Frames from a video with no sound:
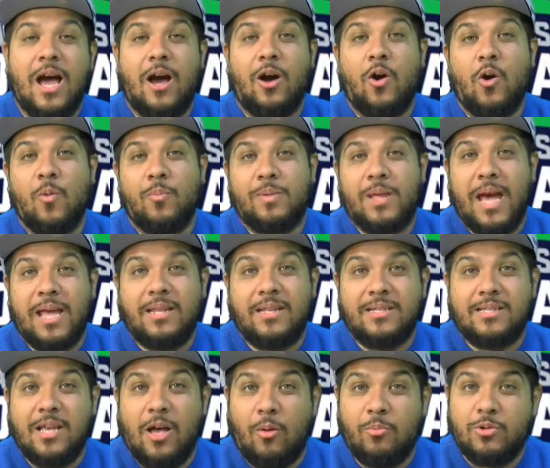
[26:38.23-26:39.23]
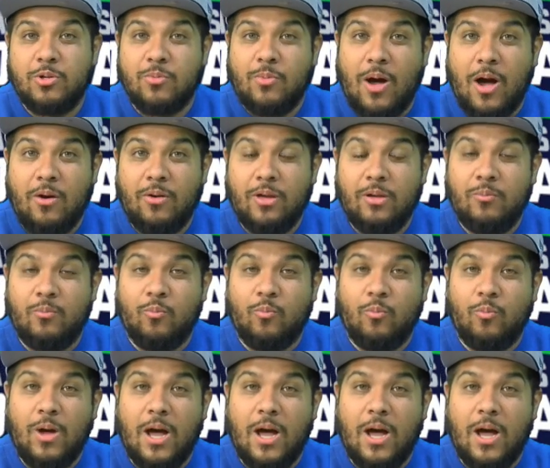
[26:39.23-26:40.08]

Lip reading: I hope that this helps you out in